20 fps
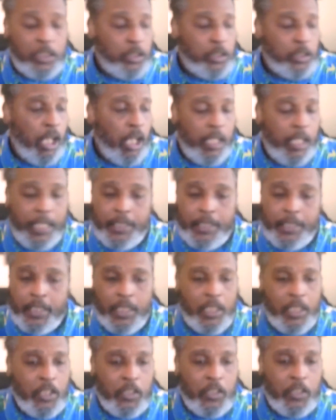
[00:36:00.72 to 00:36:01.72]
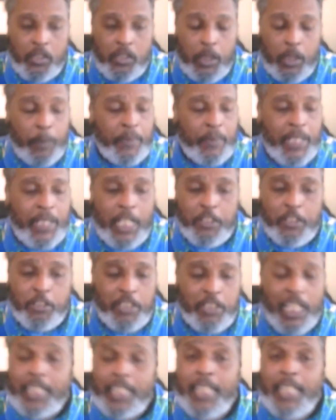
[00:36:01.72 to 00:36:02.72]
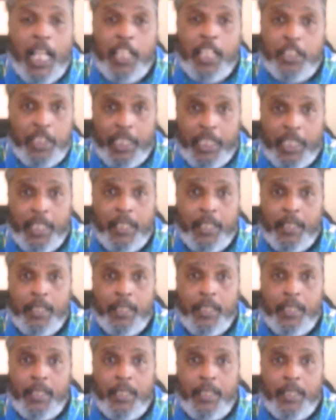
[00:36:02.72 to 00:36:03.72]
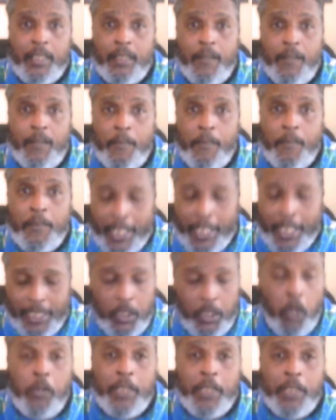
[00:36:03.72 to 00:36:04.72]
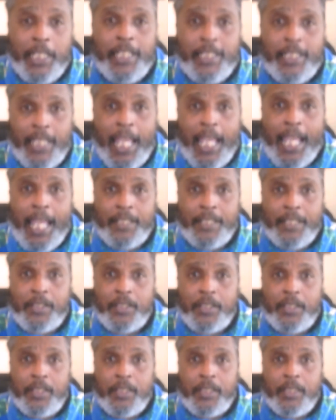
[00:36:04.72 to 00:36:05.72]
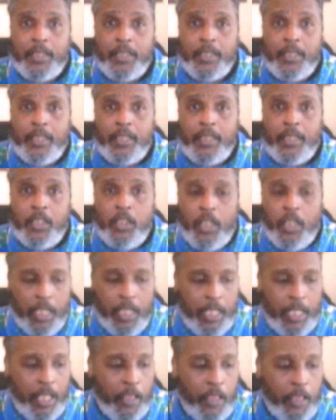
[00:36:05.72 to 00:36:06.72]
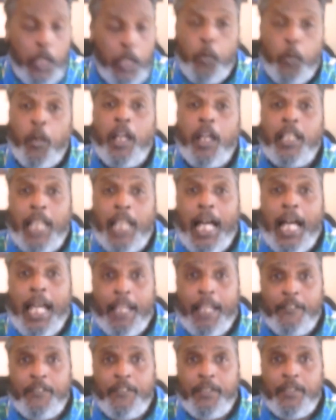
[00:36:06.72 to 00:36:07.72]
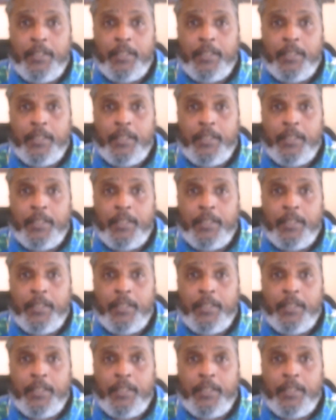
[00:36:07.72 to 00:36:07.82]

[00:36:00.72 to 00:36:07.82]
call it supernatural technology that he's holding in his hands. They were alive.